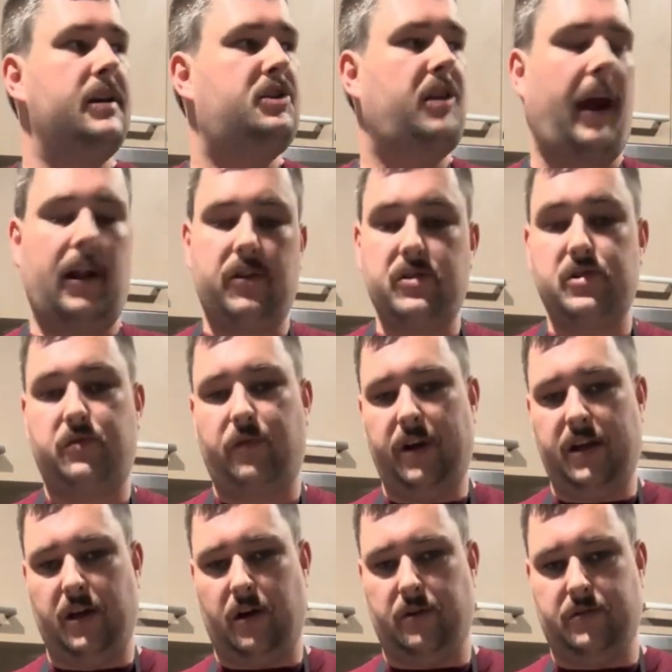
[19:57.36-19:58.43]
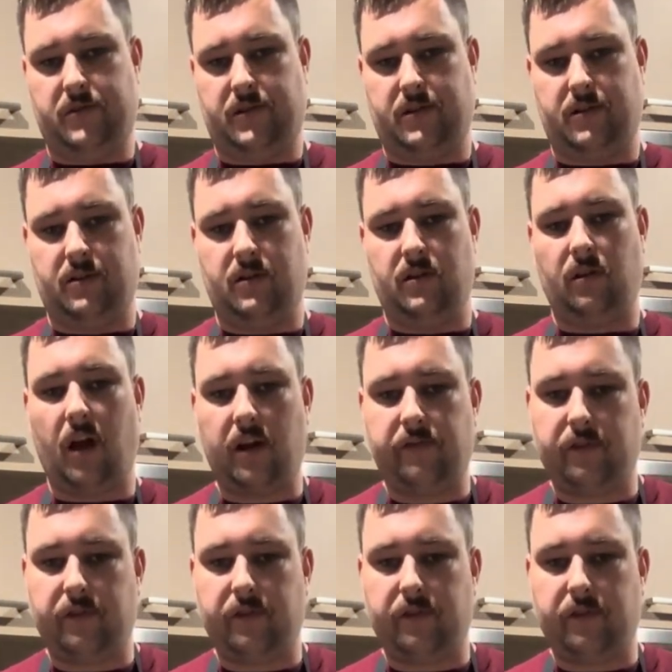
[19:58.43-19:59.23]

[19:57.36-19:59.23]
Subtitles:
challenge videos. Like,